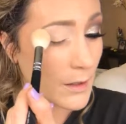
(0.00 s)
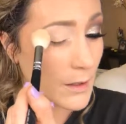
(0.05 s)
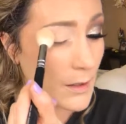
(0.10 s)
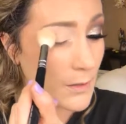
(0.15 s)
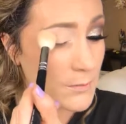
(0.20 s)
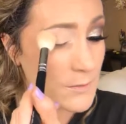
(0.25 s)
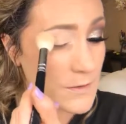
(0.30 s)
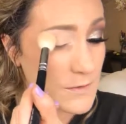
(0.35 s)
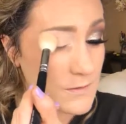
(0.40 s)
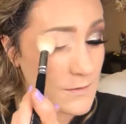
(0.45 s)
And
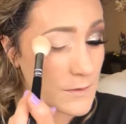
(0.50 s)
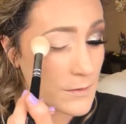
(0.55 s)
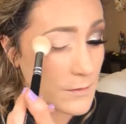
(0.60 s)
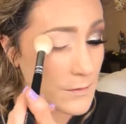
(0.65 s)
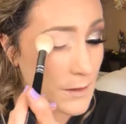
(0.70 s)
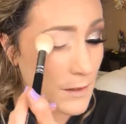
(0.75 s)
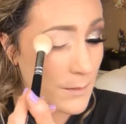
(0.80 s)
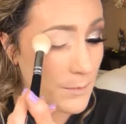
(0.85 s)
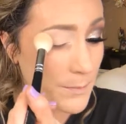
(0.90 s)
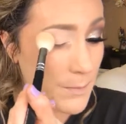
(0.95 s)
I'm just
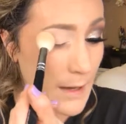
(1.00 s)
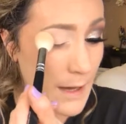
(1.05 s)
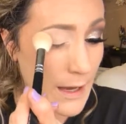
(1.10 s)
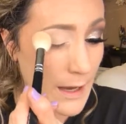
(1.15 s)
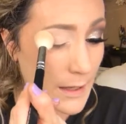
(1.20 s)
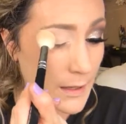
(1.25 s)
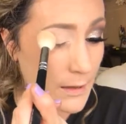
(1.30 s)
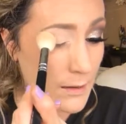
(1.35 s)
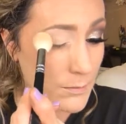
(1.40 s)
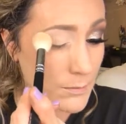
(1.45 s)
using
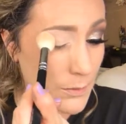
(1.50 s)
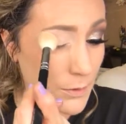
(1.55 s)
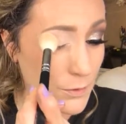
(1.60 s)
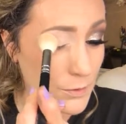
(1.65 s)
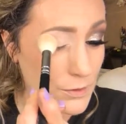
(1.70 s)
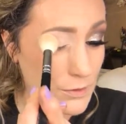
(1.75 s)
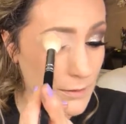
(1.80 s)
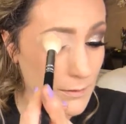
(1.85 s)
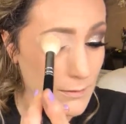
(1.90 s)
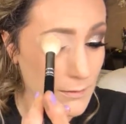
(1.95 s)
patting
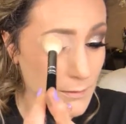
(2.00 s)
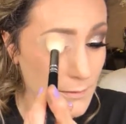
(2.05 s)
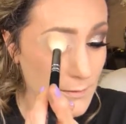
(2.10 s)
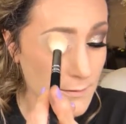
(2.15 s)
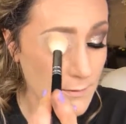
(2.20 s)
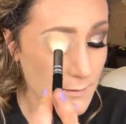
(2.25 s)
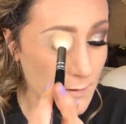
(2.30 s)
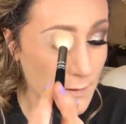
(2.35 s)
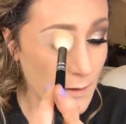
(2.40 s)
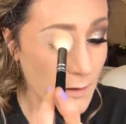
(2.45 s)

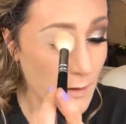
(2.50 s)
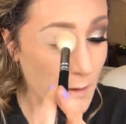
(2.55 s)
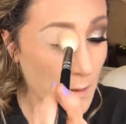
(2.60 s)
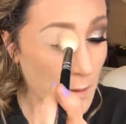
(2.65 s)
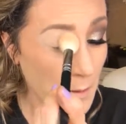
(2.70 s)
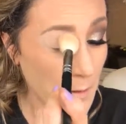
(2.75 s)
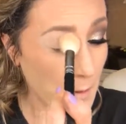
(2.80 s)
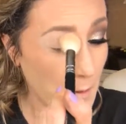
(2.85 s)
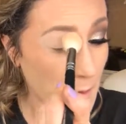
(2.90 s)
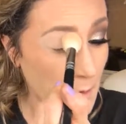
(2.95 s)
motions
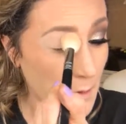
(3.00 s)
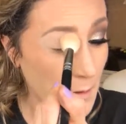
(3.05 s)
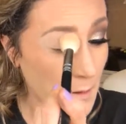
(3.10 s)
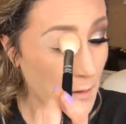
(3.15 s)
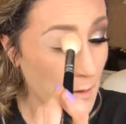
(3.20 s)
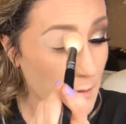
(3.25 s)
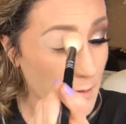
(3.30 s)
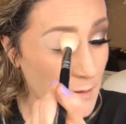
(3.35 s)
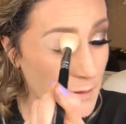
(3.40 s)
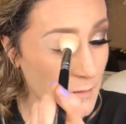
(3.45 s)

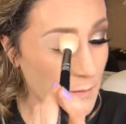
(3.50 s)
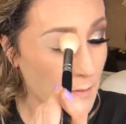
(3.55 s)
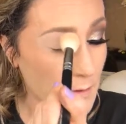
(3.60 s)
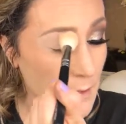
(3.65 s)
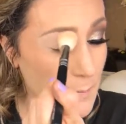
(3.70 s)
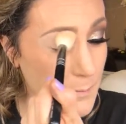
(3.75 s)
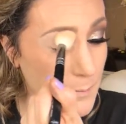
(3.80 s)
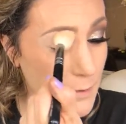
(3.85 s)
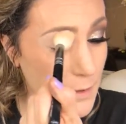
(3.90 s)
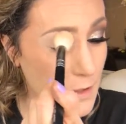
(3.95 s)
to
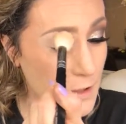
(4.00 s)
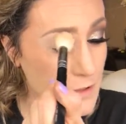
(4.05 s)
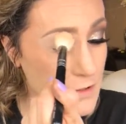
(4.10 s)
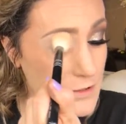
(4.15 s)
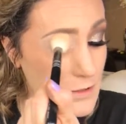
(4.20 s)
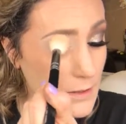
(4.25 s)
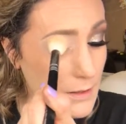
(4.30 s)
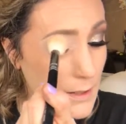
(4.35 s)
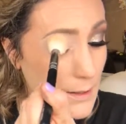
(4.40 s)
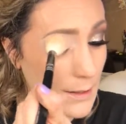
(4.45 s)
really
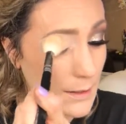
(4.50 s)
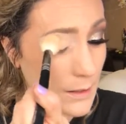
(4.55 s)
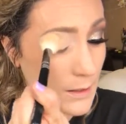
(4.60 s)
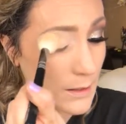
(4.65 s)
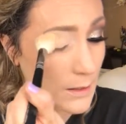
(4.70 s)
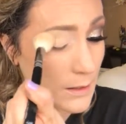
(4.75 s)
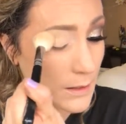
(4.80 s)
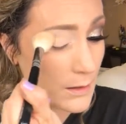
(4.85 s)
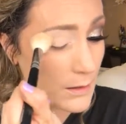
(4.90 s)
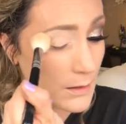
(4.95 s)
push that
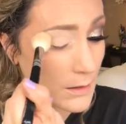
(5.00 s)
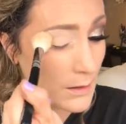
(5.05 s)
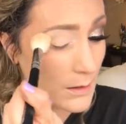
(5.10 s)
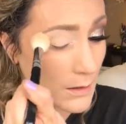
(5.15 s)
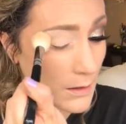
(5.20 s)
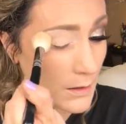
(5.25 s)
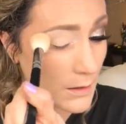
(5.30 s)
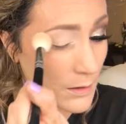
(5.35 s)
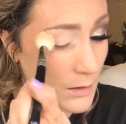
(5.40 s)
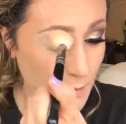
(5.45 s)
in,
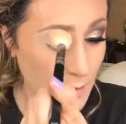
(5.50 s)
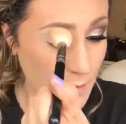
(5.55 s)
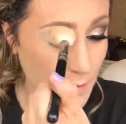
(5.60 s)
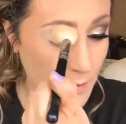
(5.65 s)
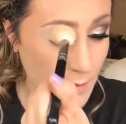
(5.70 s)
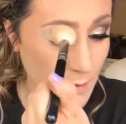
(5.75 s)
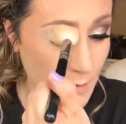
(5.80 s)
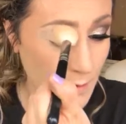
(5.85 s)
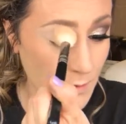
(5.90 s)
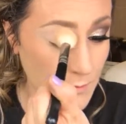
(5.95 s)

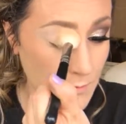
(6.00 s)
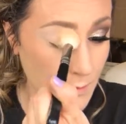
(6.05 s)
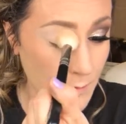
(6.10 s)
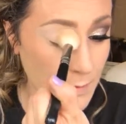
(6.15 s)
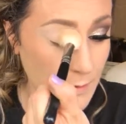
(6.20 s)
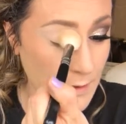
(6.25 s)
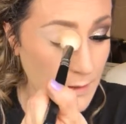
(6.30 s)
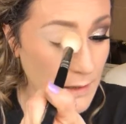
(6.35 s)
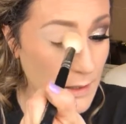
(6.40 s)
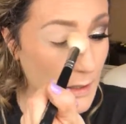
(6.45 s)
and also
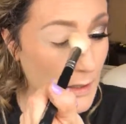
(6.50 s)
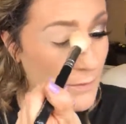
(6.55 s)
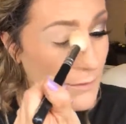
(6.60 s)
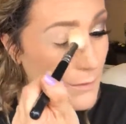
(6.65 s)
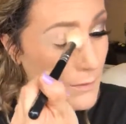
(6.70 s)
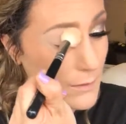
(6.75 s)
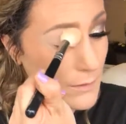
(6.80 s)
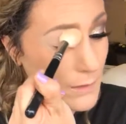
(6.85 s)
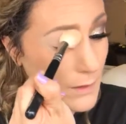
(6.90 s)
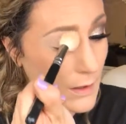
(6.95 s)
being
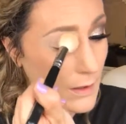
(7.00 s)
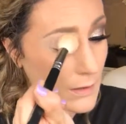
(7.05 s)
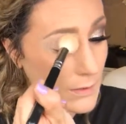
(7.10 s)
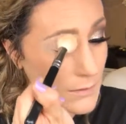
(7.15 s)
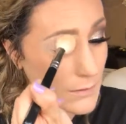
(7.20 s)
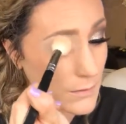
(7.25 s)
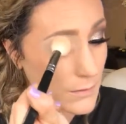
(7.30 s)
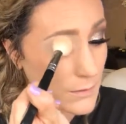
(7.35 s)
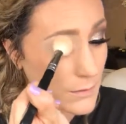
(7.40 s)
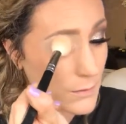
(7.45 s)
careful not
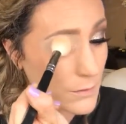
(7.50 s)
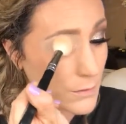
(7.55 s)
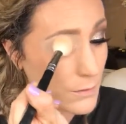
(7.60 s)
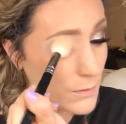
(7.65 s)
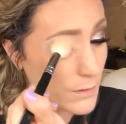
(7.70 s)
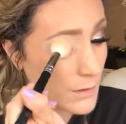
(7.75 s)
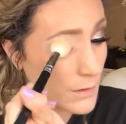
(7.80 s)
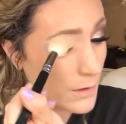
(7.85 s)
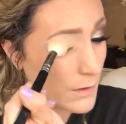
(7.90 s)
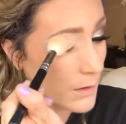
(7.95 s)
to
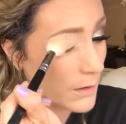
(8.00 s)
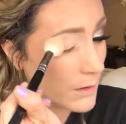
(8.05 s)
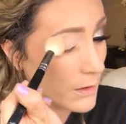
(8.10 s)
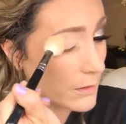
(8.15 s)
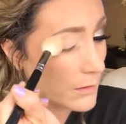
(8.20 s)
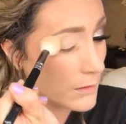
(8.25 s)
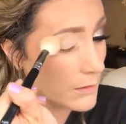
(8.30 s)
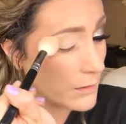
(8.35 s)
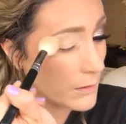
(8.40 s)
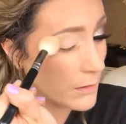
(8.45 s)

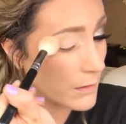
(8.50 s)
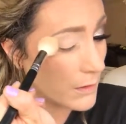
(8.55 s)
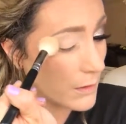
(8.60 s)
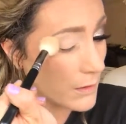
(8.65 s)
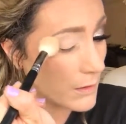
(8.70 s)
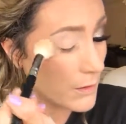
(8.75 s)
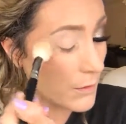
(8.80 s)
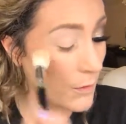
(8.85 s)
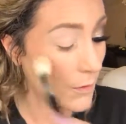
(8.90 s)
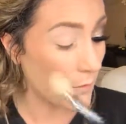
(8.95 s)

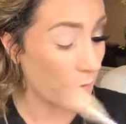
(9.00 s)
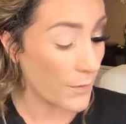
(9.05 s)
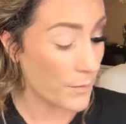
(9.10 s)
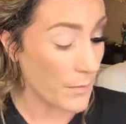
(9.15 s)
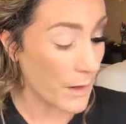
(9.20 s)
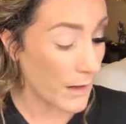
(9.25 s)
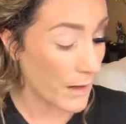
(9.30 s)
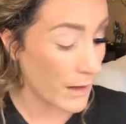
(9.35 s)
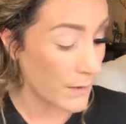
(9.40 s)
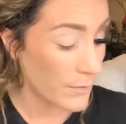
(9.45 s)
go over
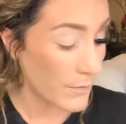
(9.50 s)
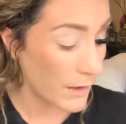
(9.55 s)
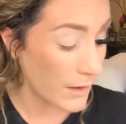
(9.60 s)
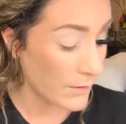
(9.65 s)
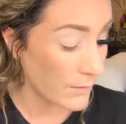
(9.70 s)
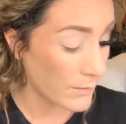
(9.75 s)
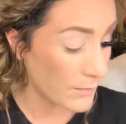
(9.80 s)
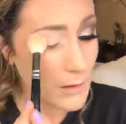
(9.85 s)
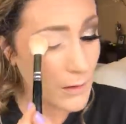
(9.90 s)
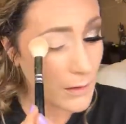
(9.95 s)
my
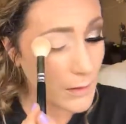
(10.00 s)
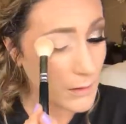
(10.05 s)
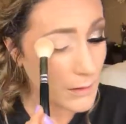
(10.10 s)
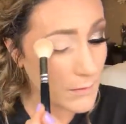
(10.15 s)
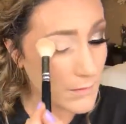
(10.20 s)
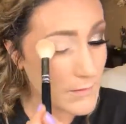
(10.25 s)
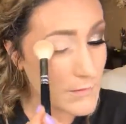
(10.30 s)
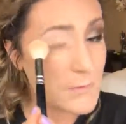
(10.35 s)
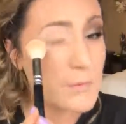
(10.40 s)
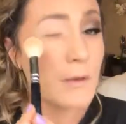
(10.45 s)
eyebrow.
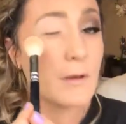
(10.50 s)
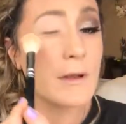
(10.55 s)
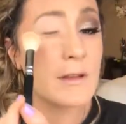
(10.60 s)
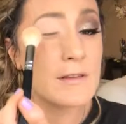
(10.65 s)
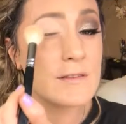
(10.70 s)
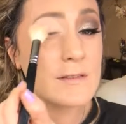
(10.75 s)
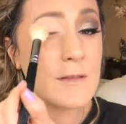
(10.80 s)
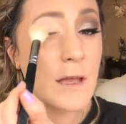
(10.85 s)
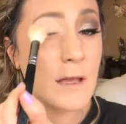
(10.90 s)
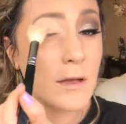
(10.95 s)
This is going to
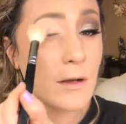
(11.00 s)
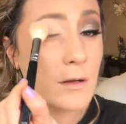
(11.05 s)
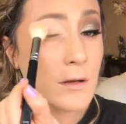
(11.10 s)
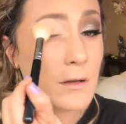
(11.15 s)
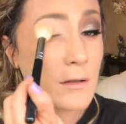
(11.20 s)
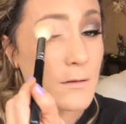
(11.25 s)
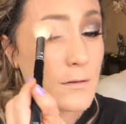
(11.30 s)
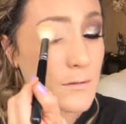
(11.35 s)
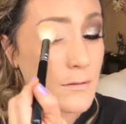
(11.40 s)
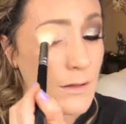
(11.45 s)
set your
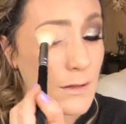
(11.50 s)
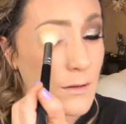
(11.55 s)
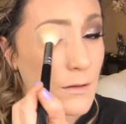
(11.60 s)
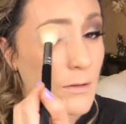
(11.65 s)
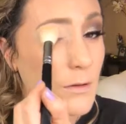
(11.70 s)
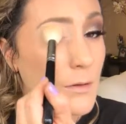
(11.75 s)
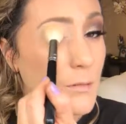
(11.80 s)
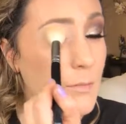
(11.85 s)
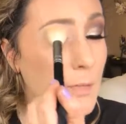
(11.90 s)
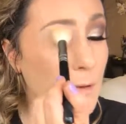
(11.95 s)

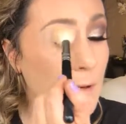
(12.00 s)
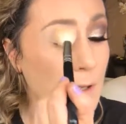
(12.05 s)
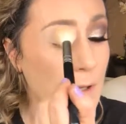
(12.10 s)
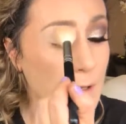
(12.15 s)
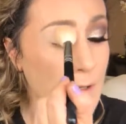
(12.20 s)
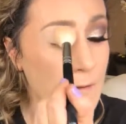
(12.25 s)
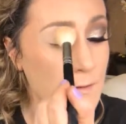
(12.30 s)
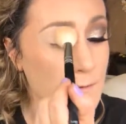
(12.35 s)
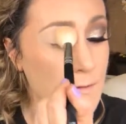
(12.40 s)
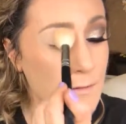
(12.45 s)
concealer in
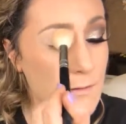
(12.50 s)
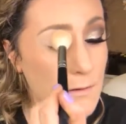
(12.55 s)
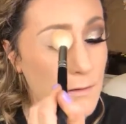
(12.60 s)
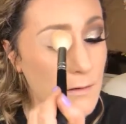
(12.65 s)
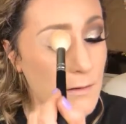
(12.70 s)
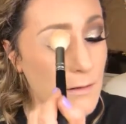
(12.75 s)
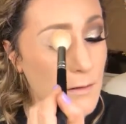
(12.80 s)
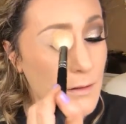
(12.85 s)
place,